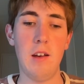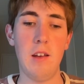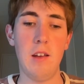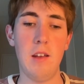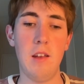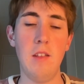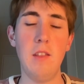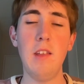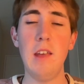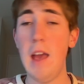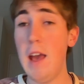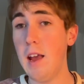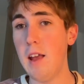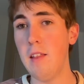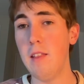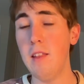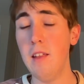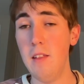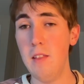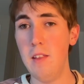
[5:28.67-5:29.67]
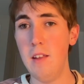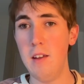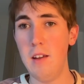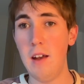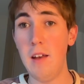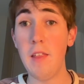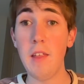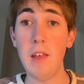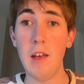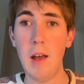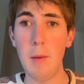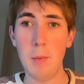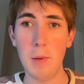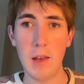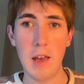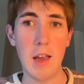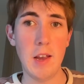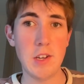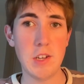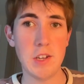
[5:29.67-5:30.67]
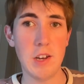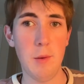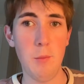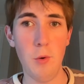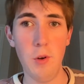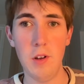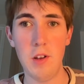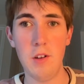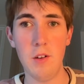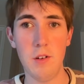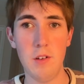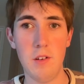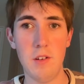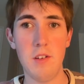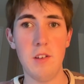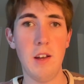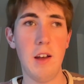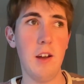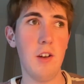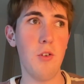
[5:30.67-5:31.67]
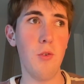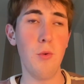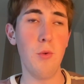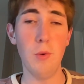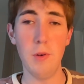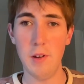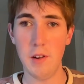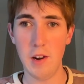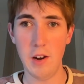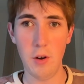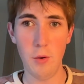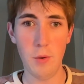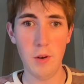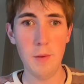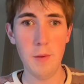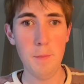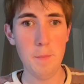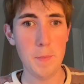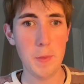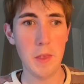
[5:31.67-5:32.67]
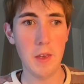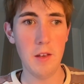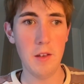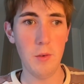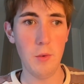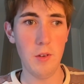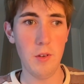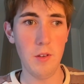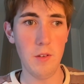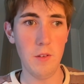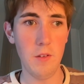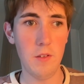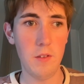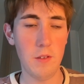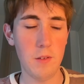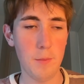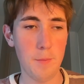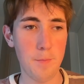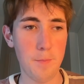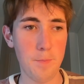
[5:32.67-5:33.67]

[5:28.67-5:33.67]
in the other application I'm working on, Taku it is